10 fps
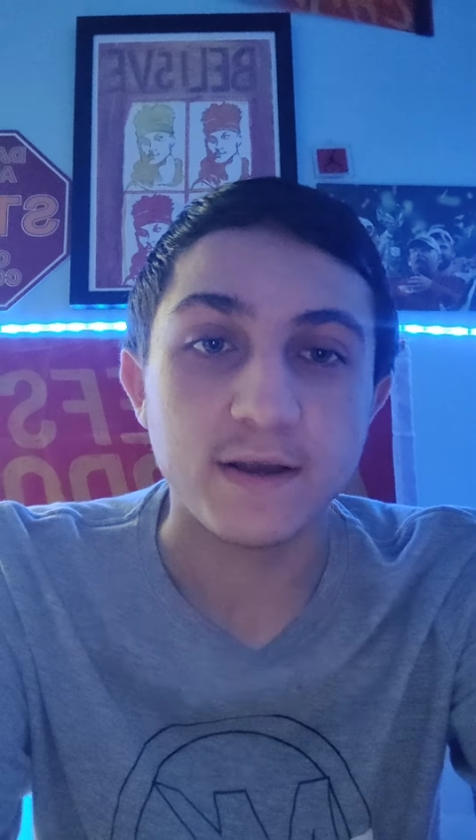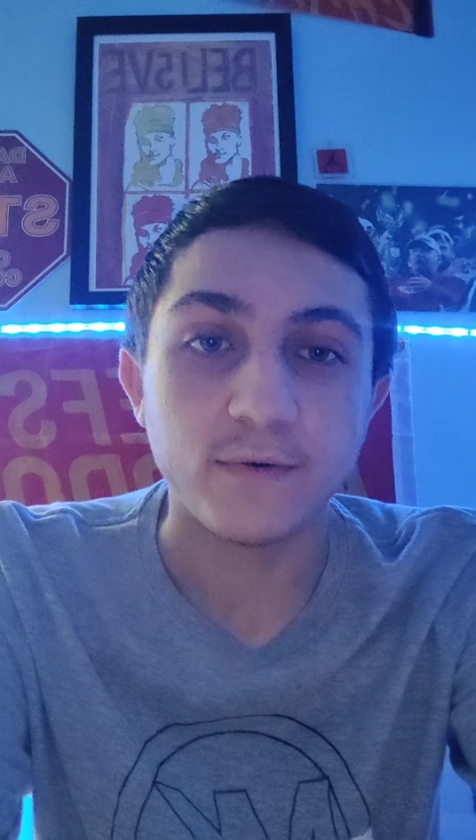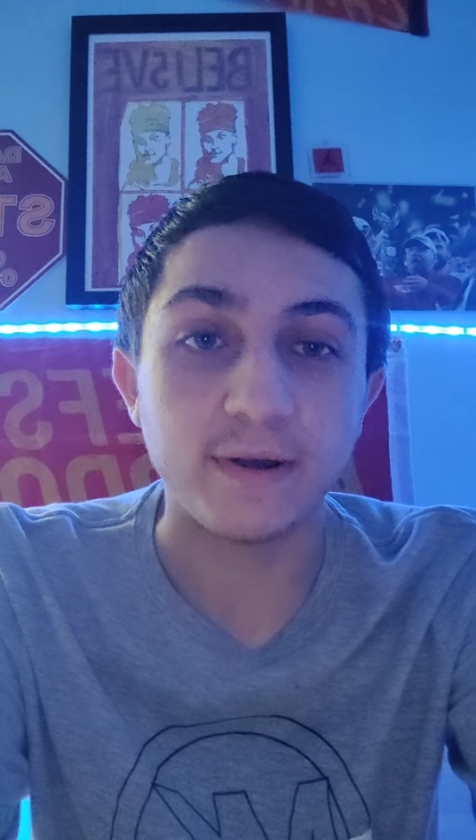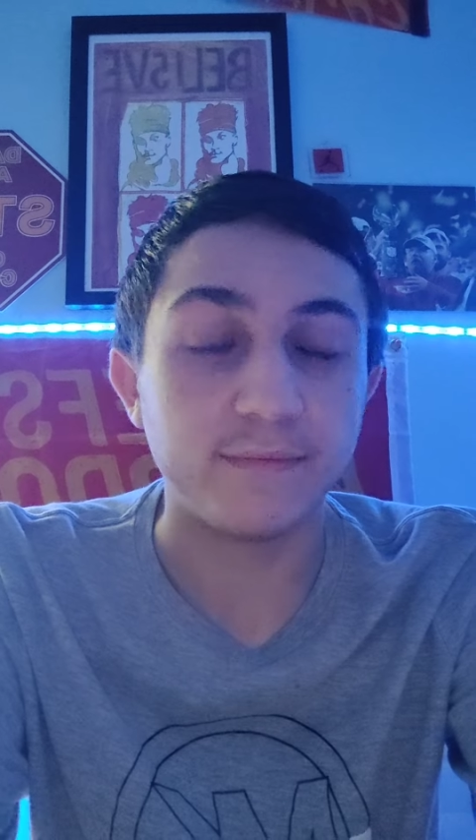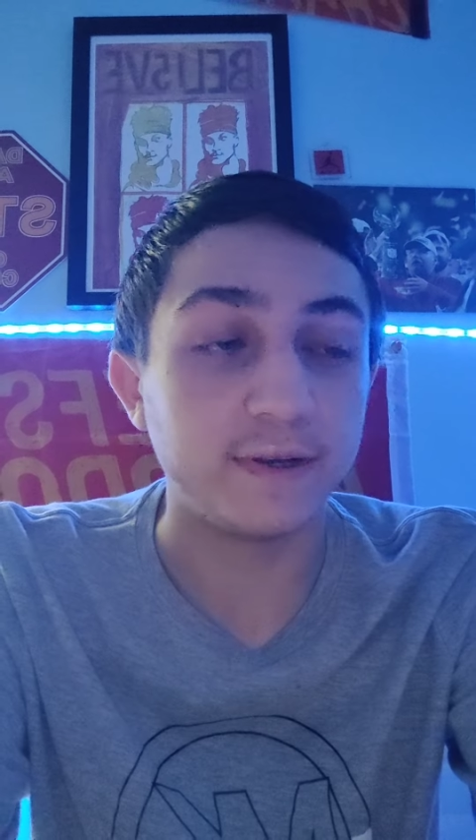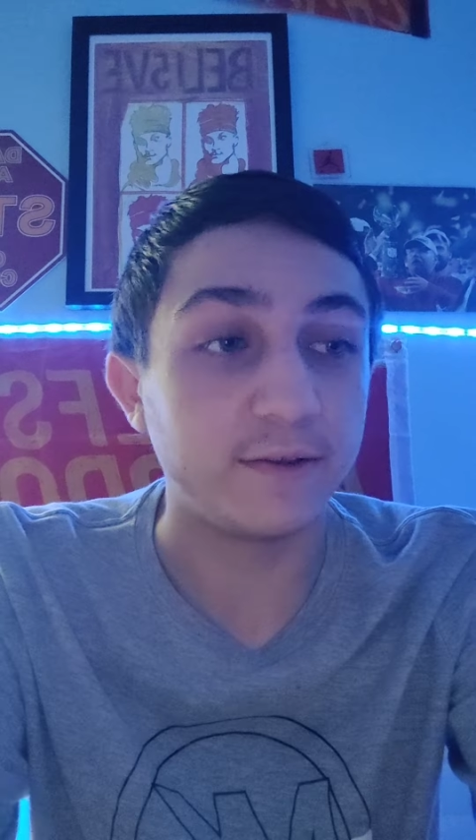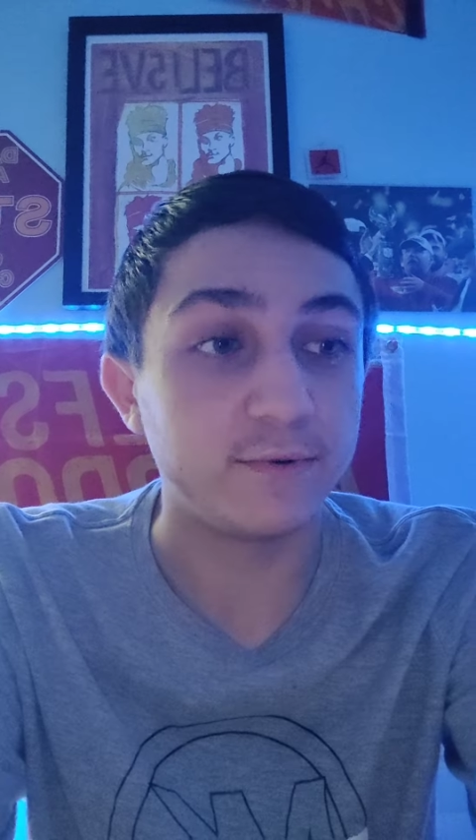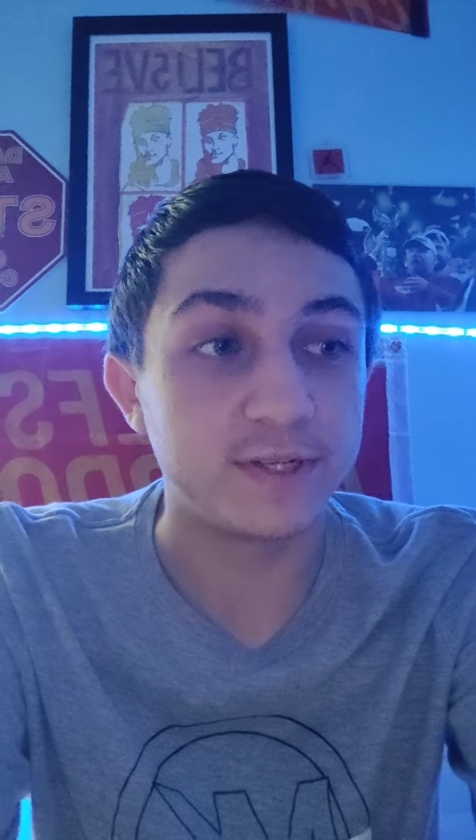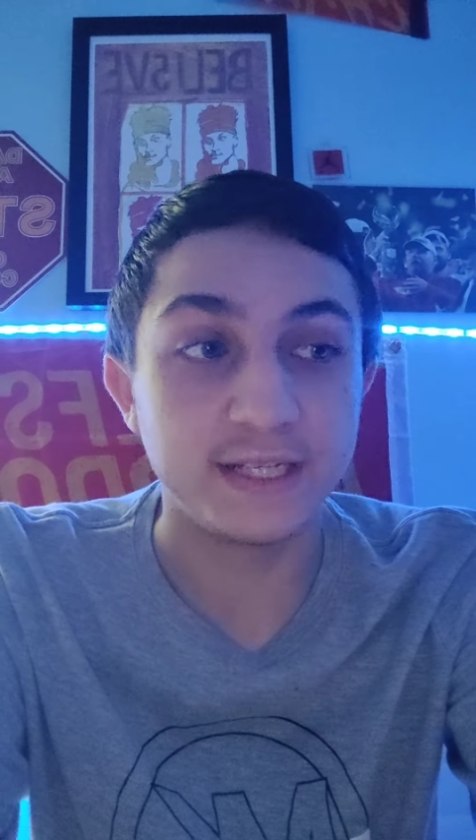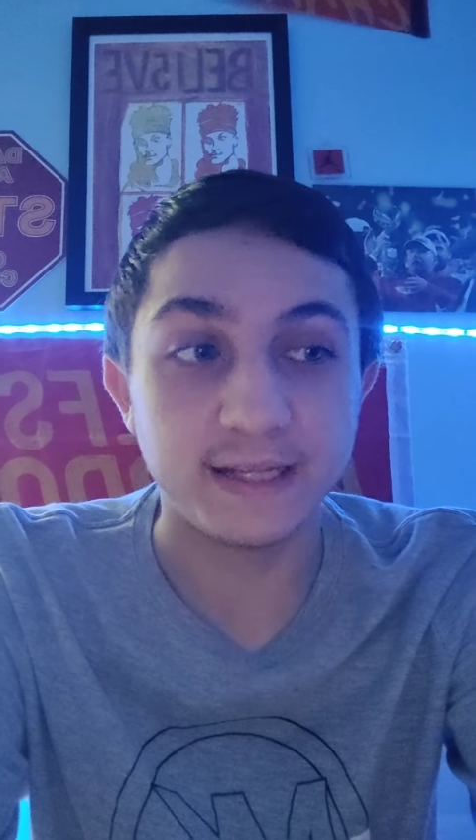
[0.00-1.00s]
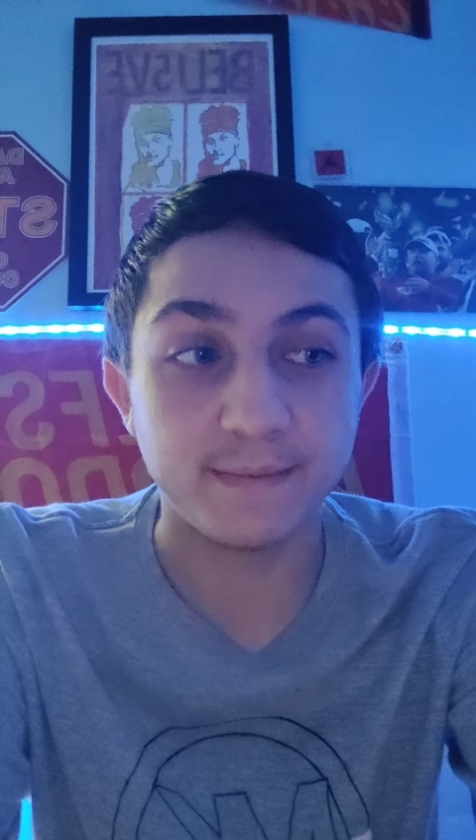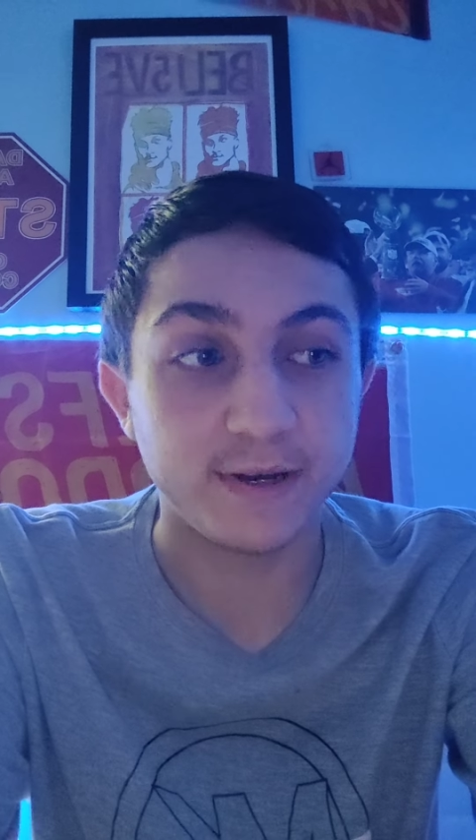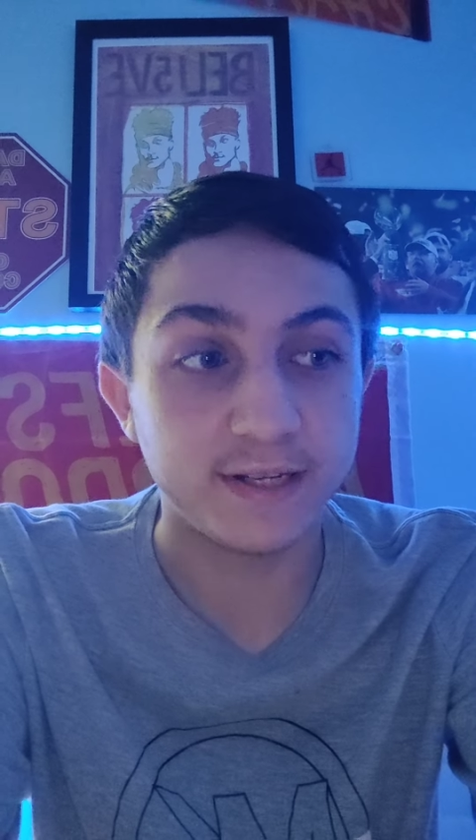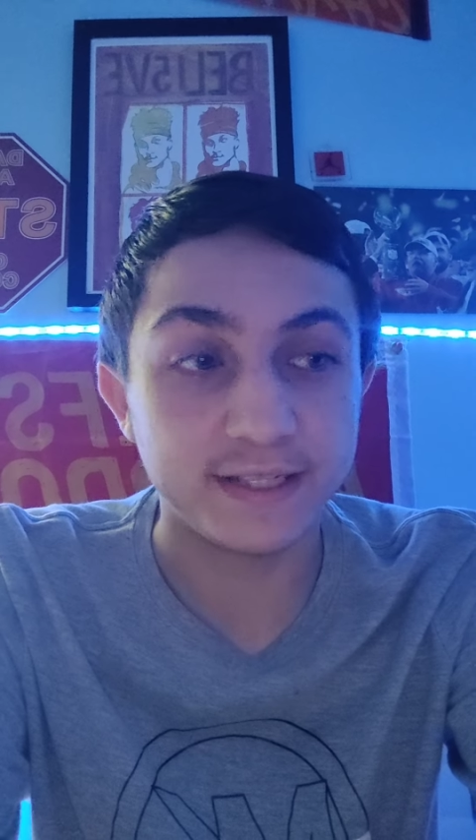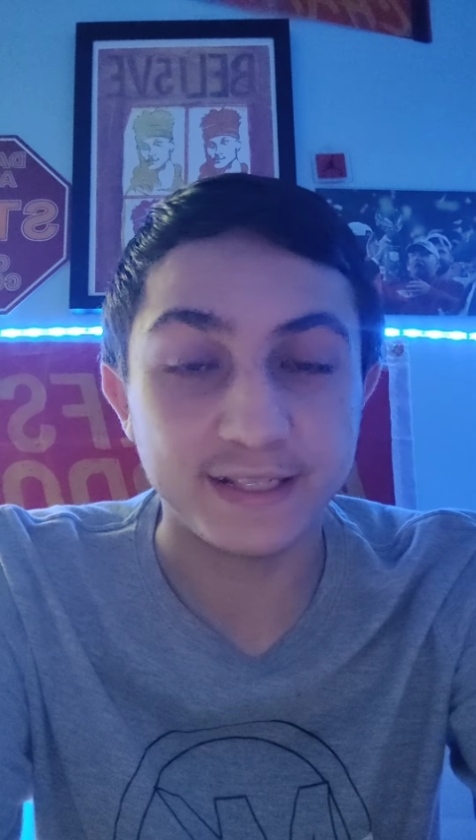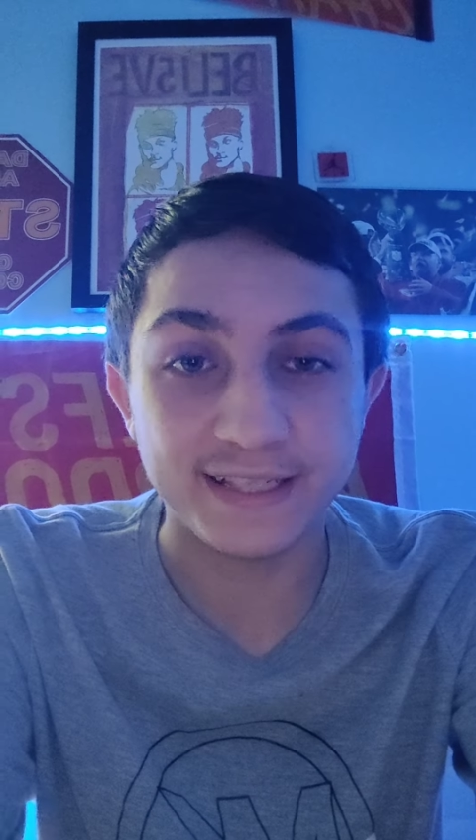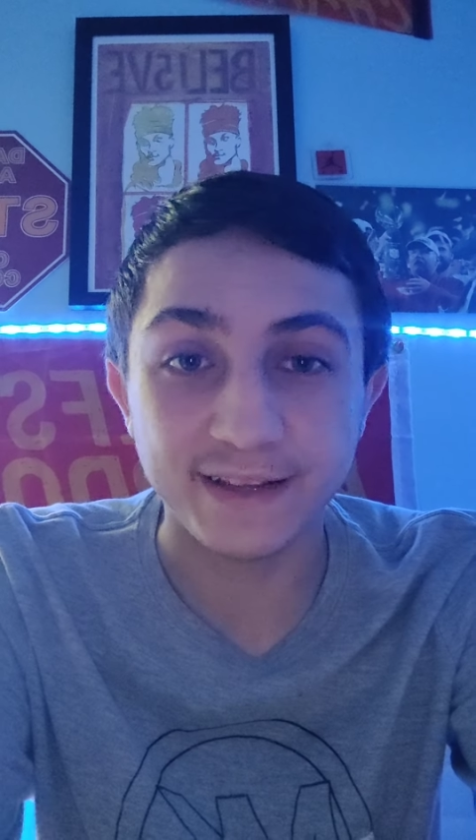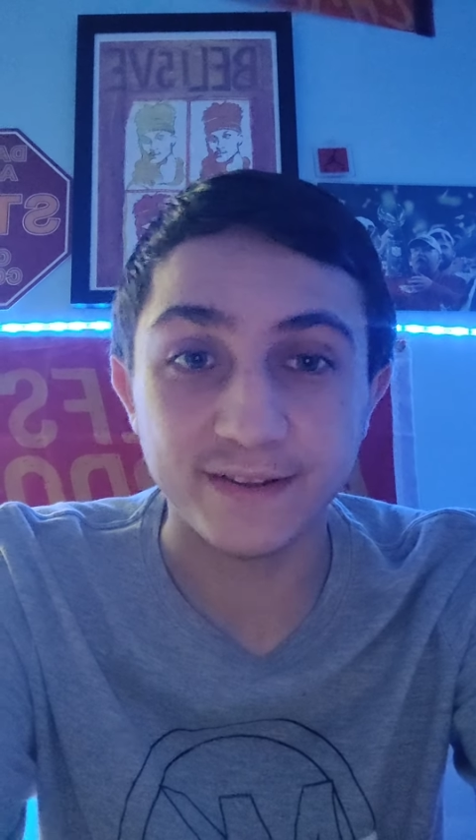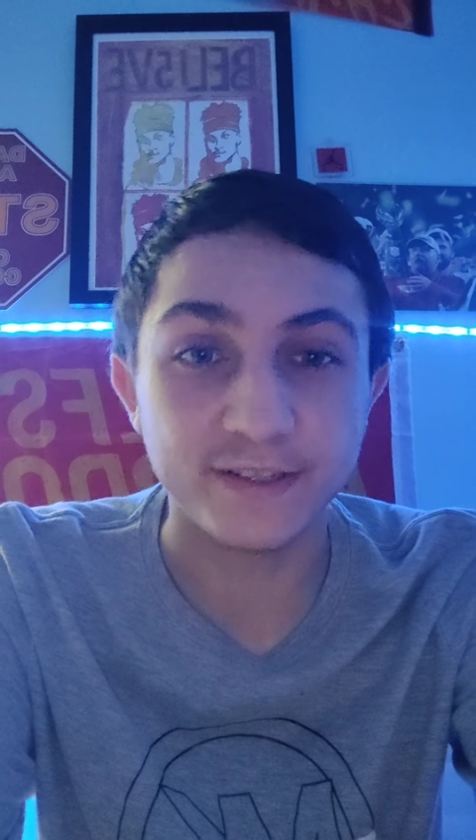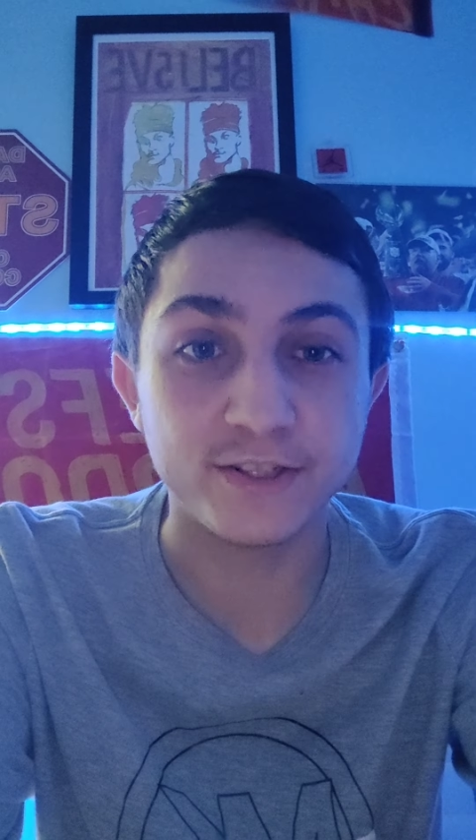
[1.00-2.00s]
Quite frankly, we're seeing the Boston
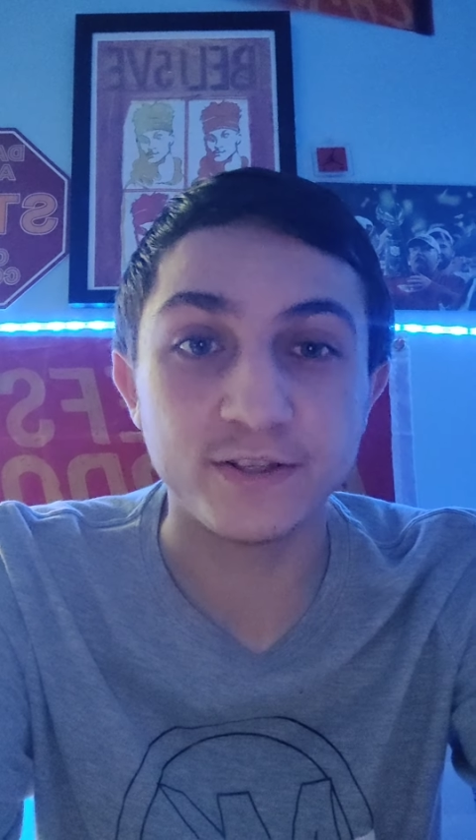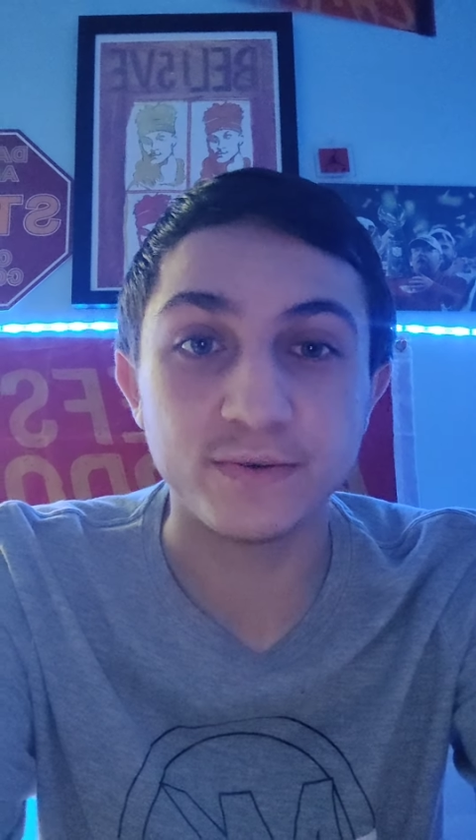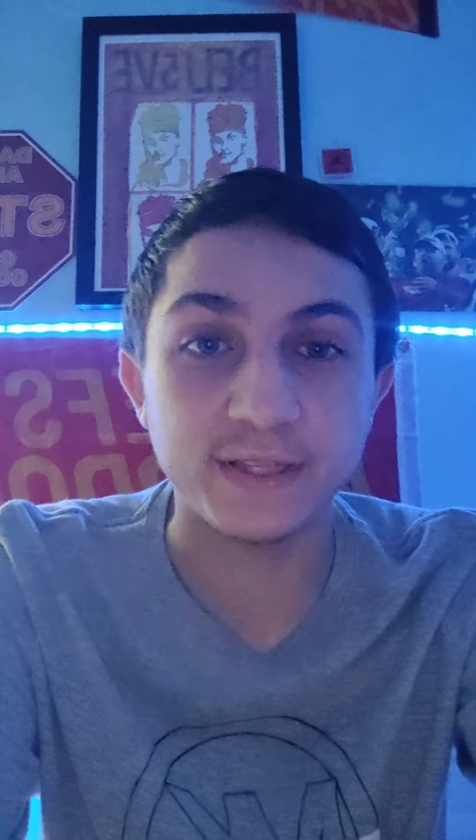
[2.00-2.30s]
Celtics do